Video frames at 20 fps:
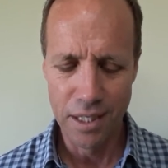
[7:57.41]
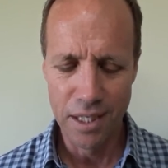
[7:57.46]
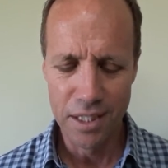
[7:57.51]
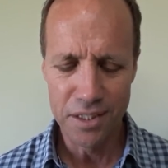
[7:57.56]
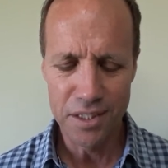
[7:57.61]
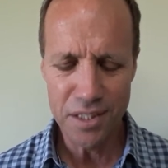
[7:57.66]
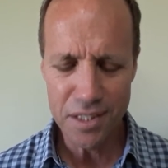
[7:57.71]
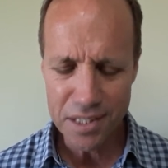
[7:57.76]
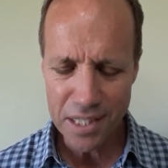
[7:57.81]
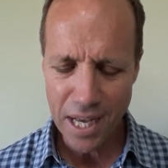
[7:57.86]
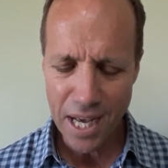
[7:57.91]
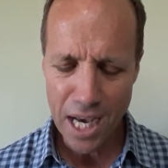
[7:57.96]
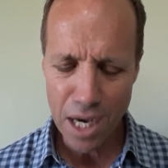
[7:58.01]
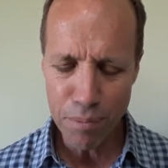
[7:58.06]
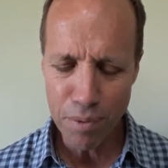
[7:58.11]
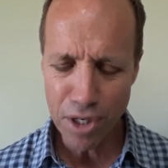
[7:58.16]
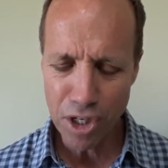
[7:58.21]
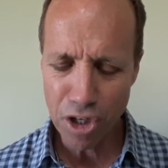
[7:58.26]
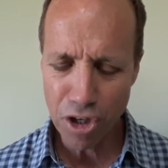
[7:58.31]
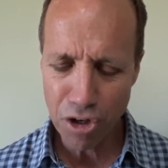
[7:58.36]
Today,
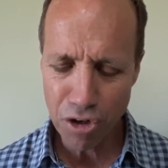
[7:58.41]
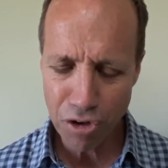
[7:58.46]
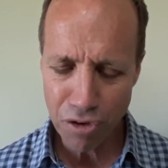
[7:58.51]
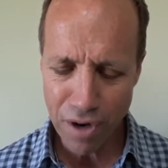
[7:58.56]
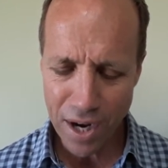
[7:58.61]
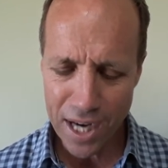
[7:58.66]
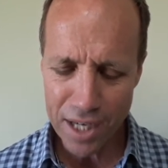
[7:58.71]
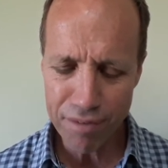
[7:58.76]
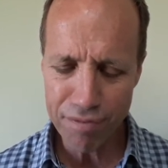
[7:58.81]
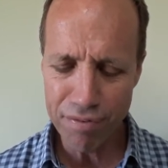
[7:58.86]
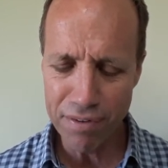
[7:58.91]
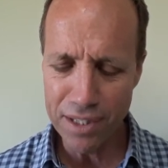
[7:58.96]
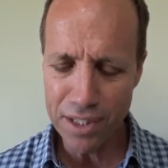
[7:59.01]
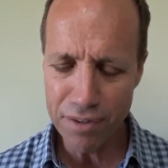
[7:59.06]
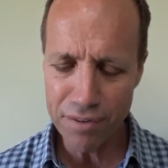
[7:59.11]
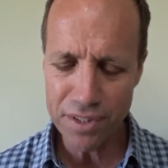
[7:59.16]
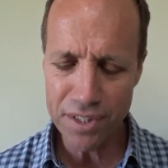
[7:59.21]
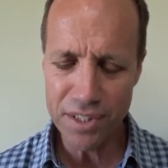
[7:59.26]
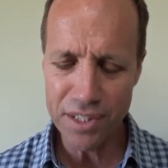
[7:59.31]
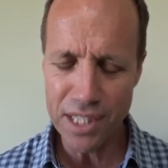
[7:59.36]
we gratefully
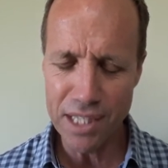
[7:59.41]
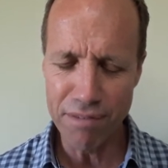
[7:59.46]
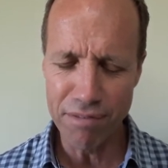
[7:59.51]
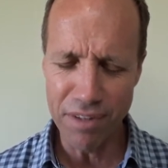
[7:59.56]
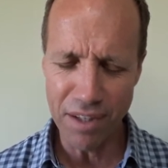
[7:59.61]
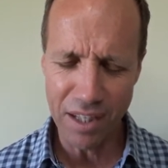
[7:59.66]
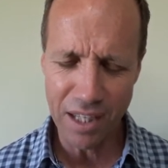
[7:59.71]
receive the